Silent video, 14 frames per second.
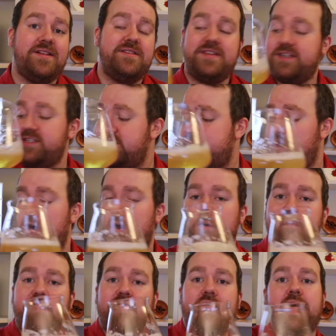disc
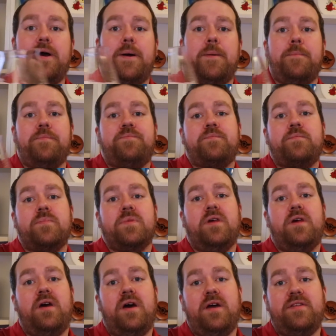of
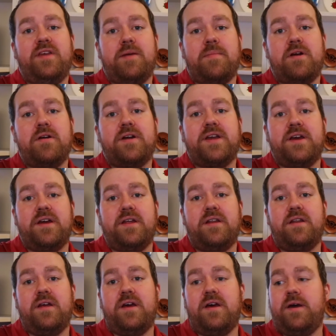the
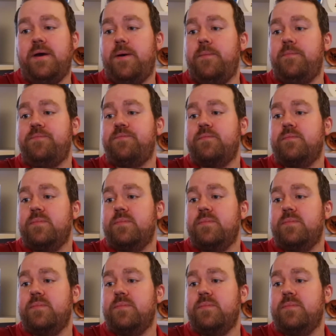American